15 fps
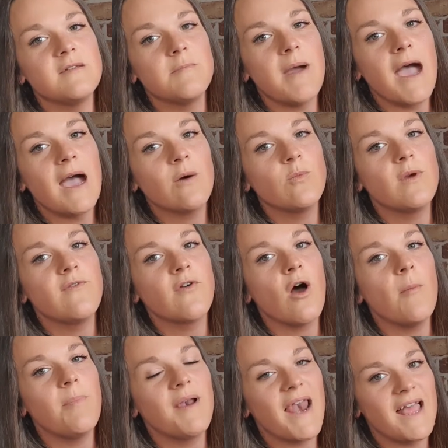Matt, we've
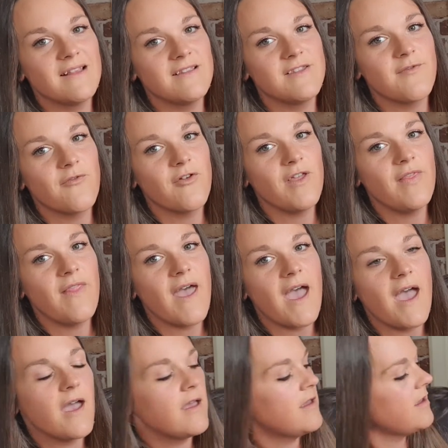got plans for in
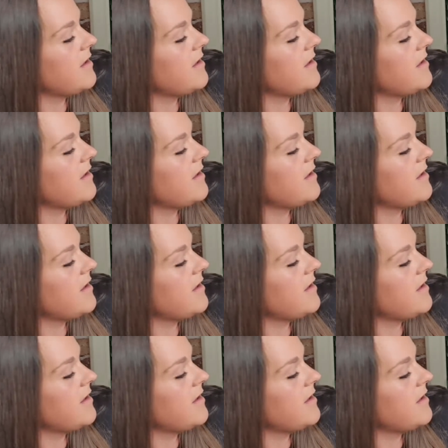there.